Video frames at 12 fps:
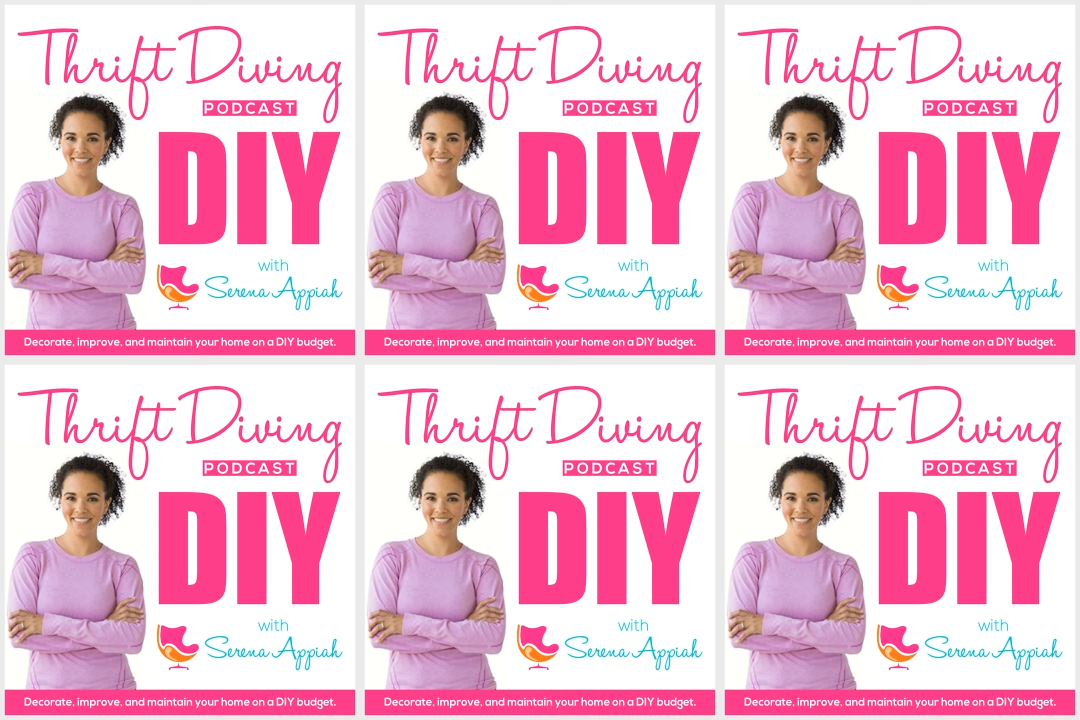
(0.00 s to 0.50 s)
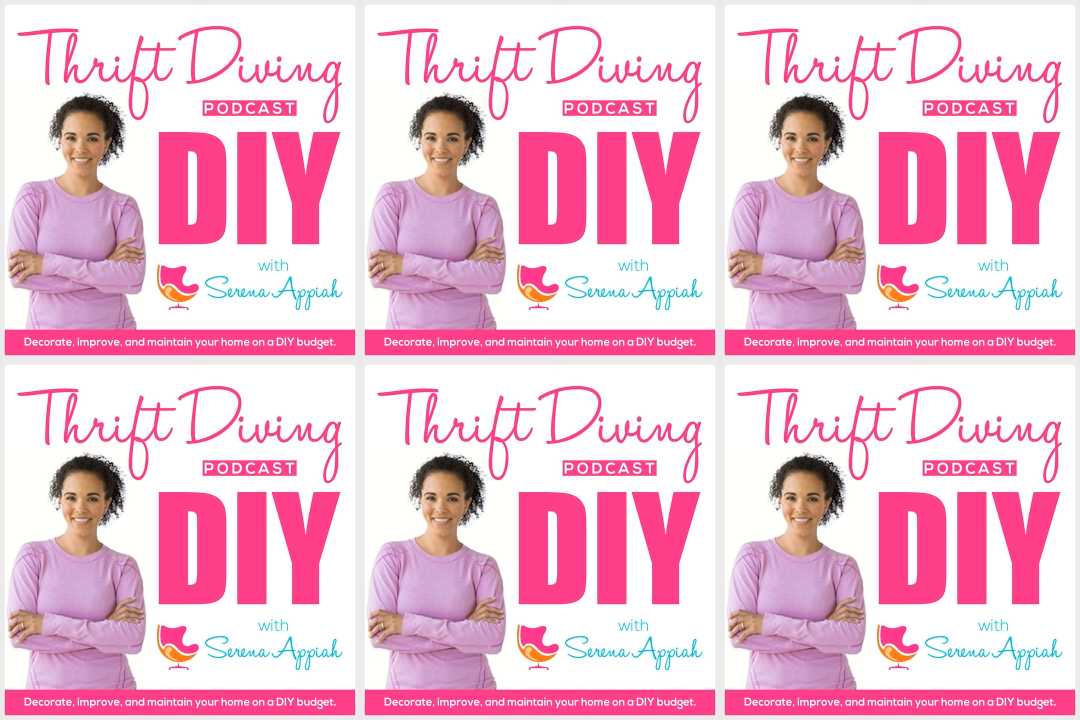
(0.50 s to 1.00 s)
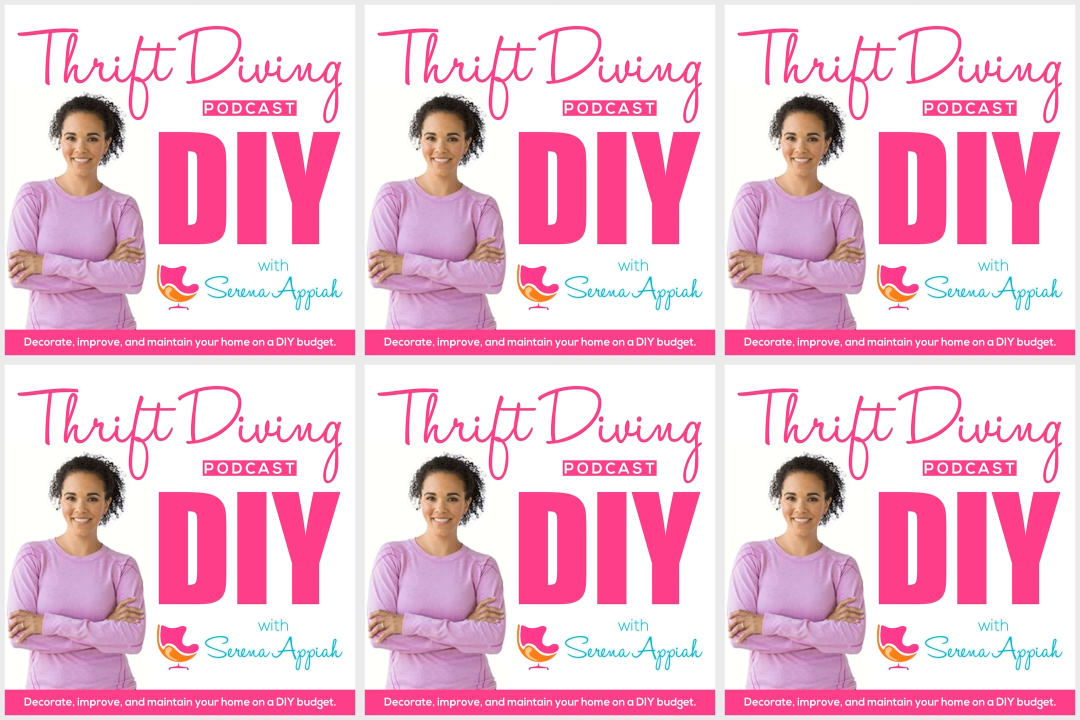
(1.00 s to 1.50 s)

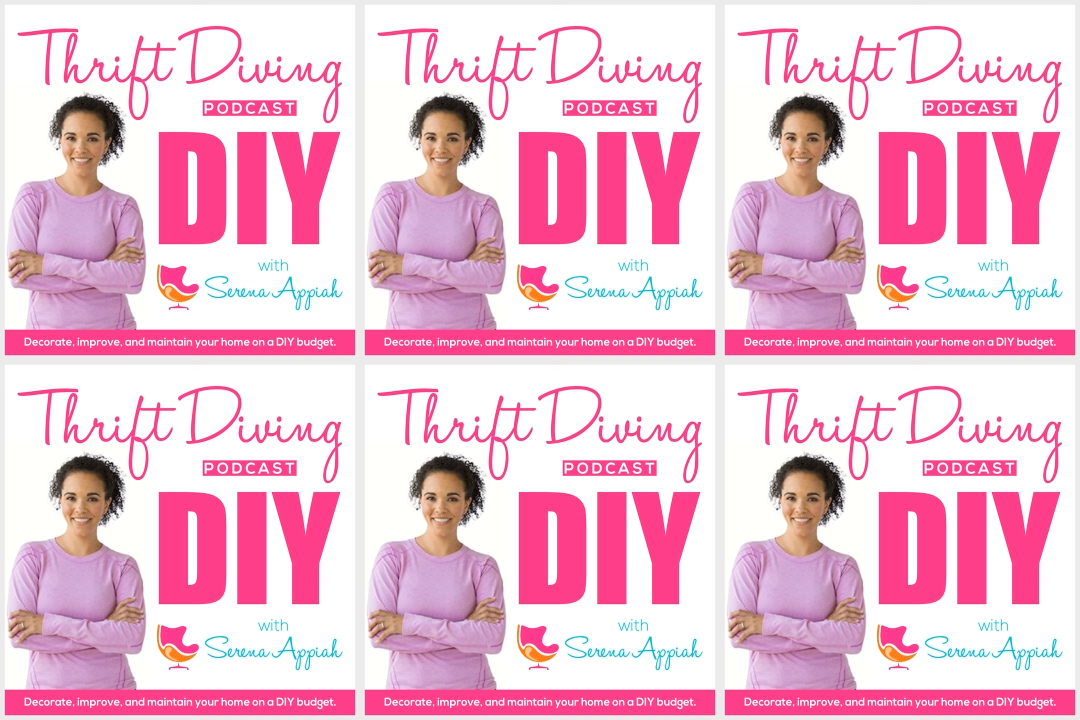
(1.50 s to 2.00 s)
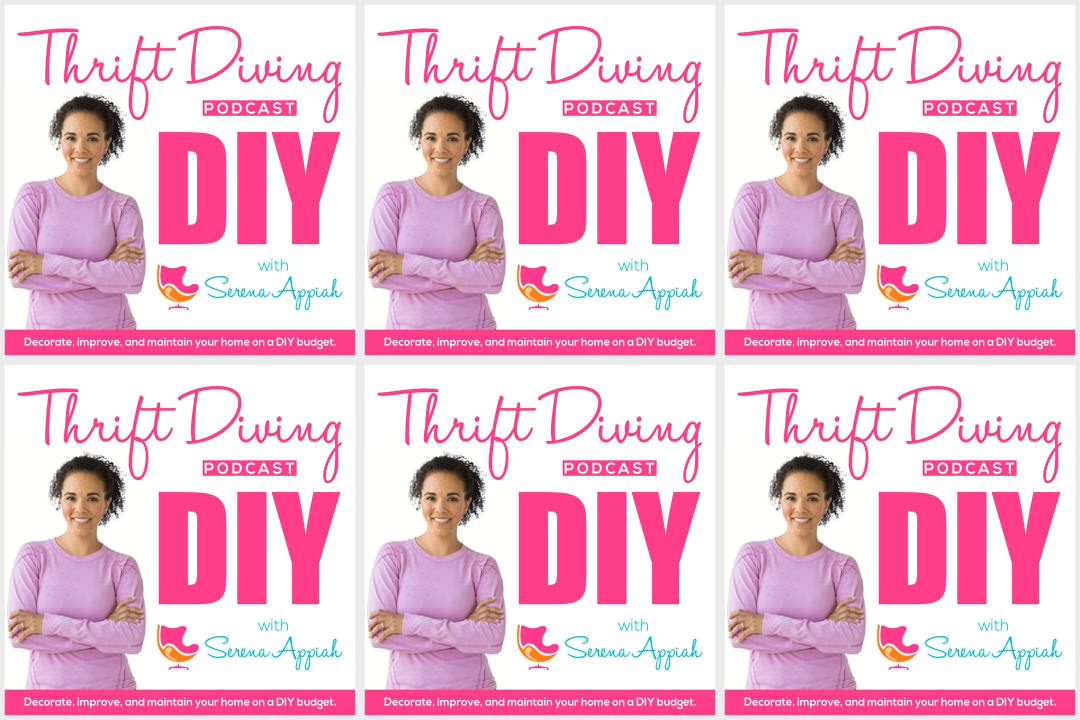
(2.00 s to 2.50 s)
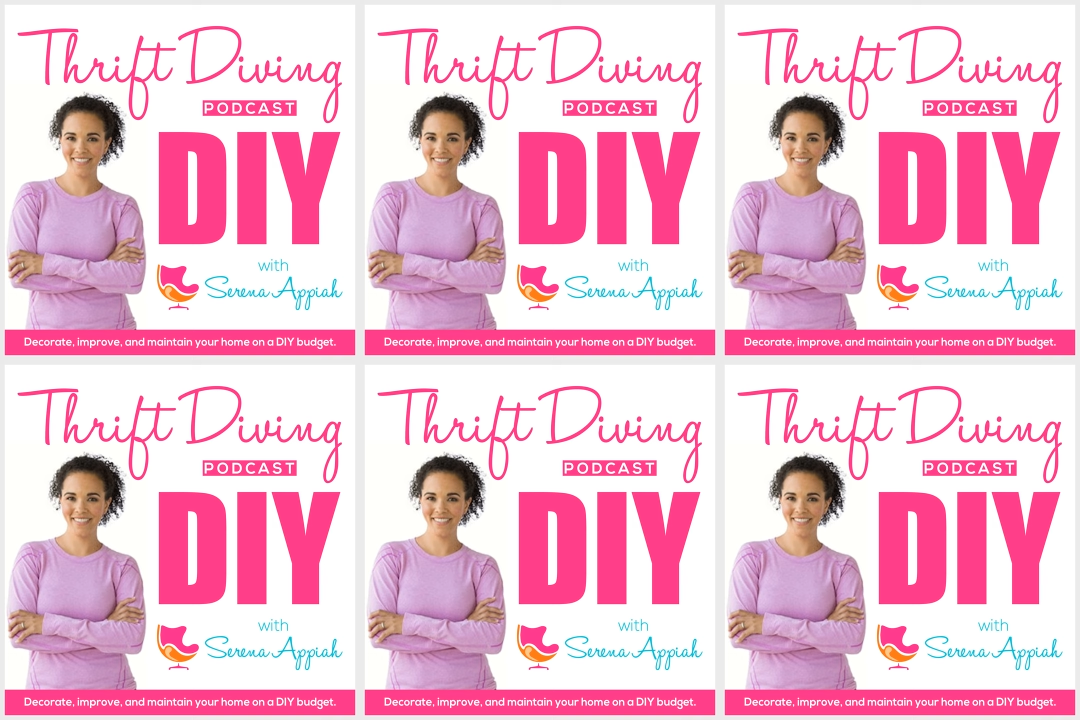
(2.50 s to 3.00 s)

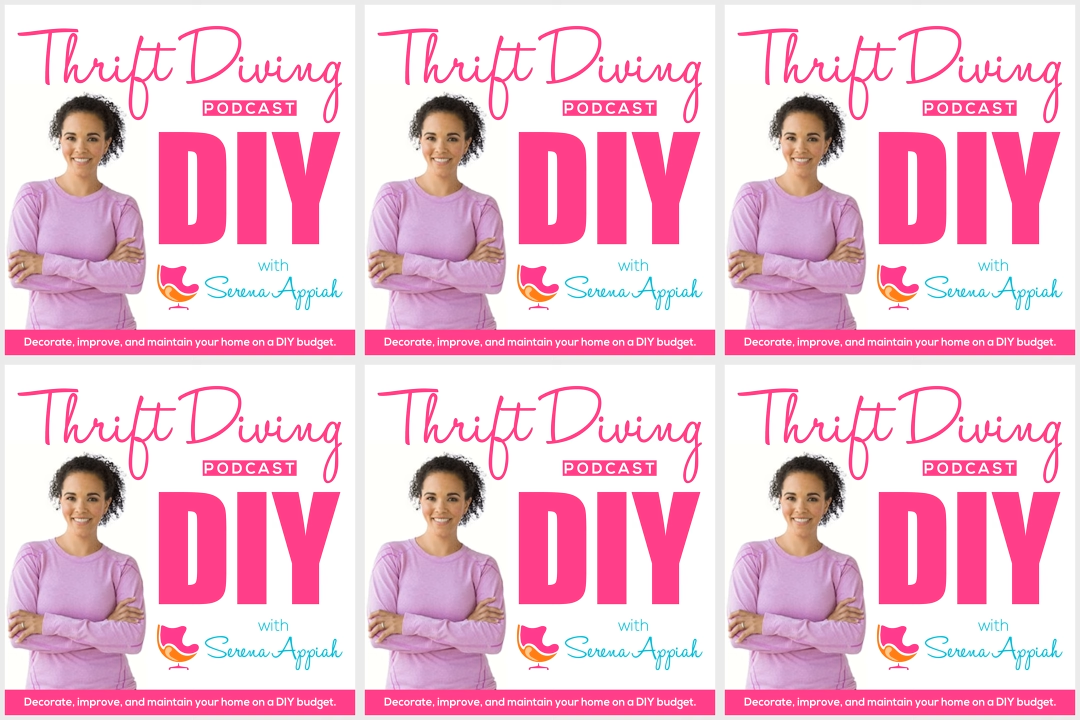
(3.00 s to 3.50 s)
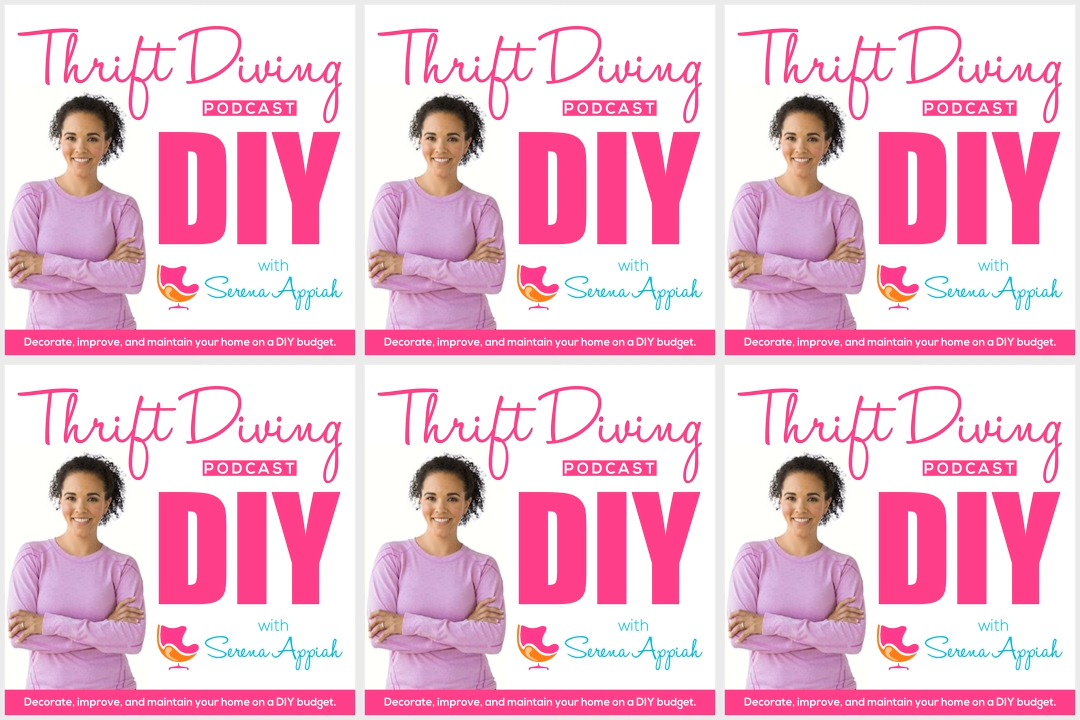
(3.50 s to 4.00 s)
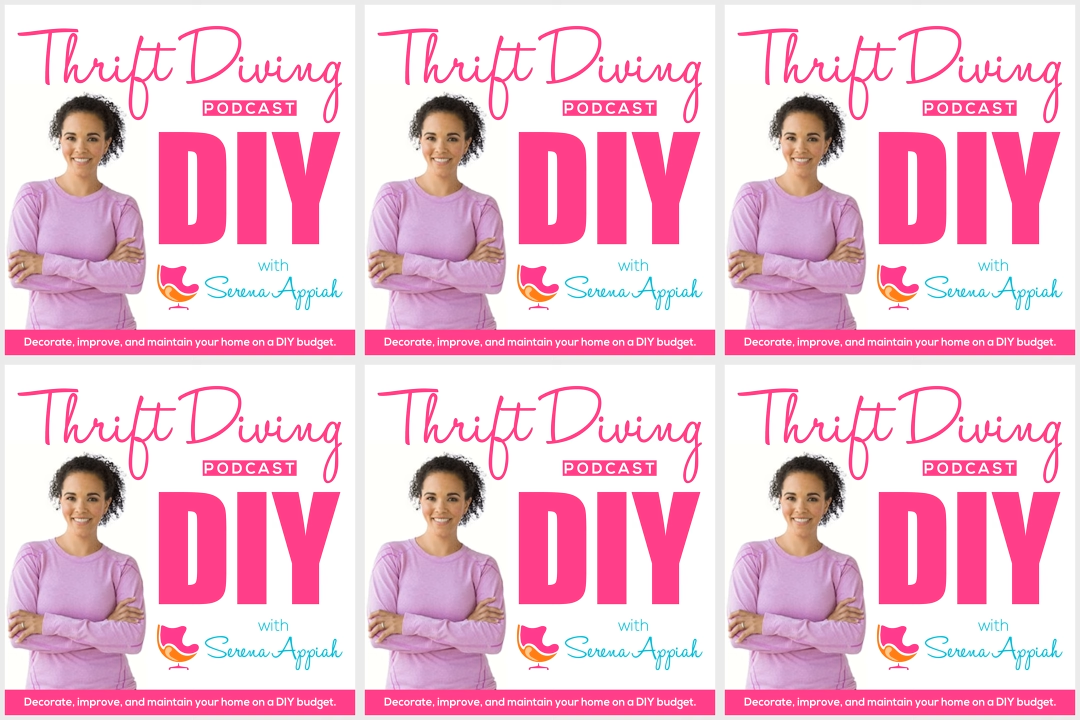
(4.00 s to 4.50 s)

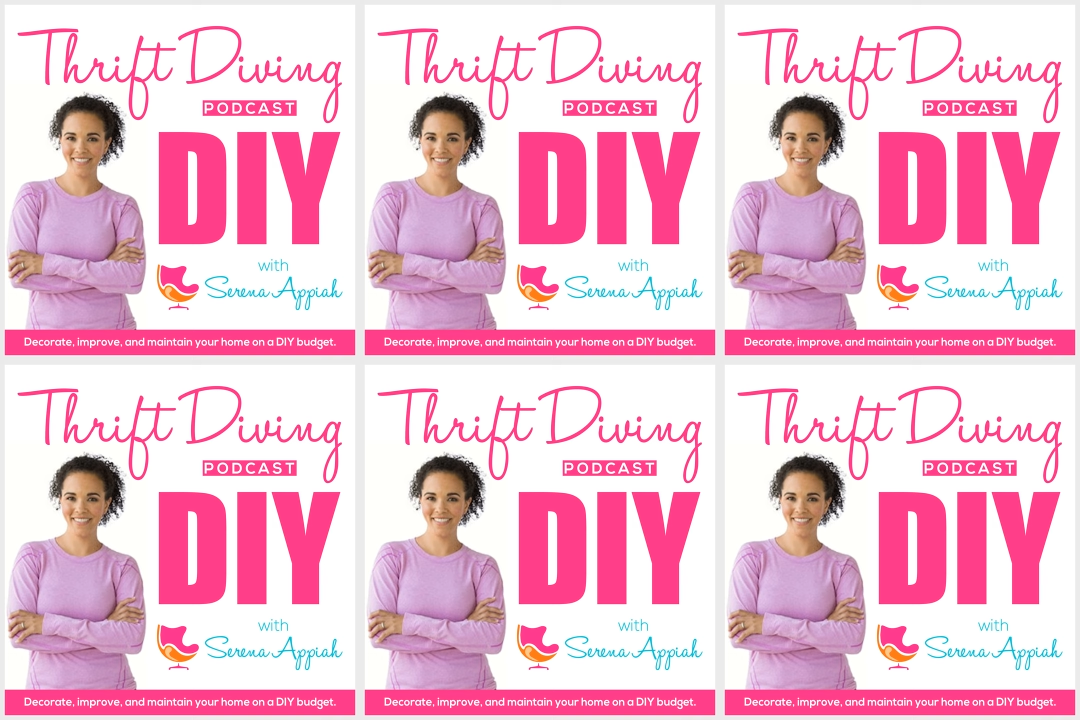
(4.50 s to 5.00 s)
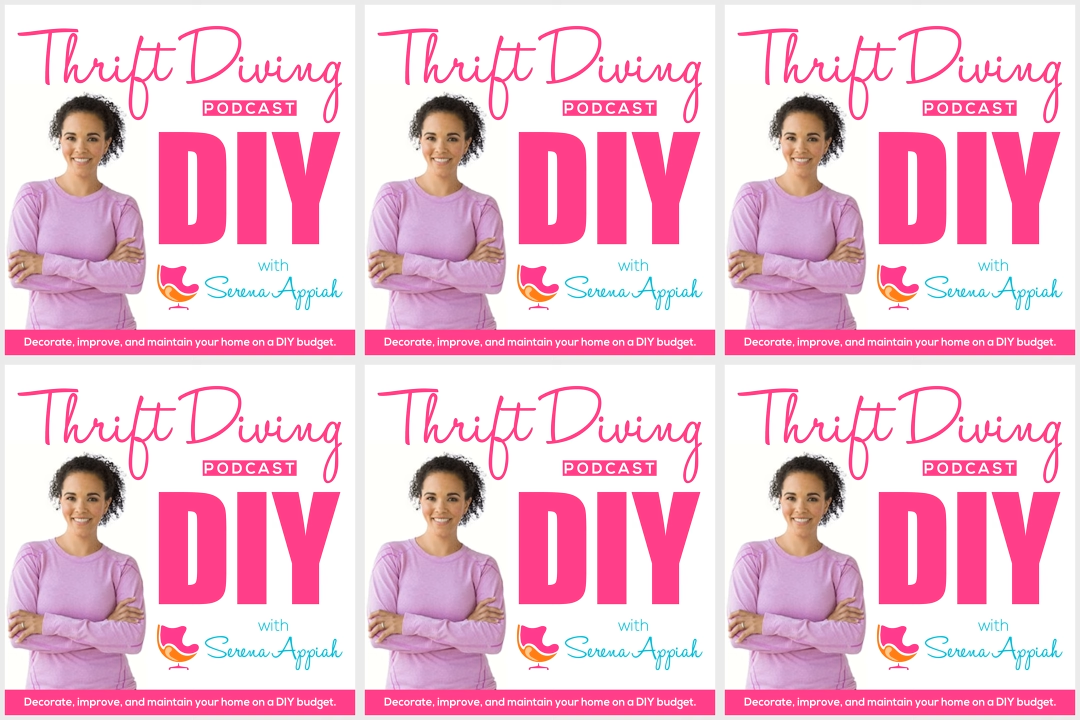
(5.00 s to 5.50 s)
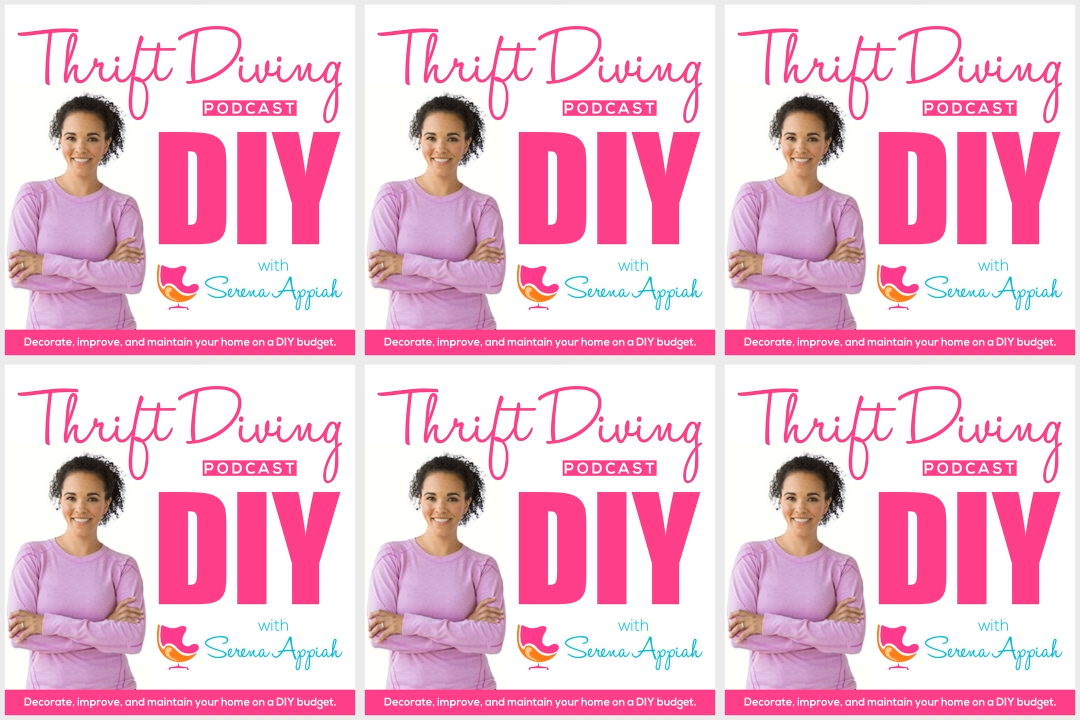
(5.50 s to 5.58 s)
The face doesn't move, so there is nothing to read.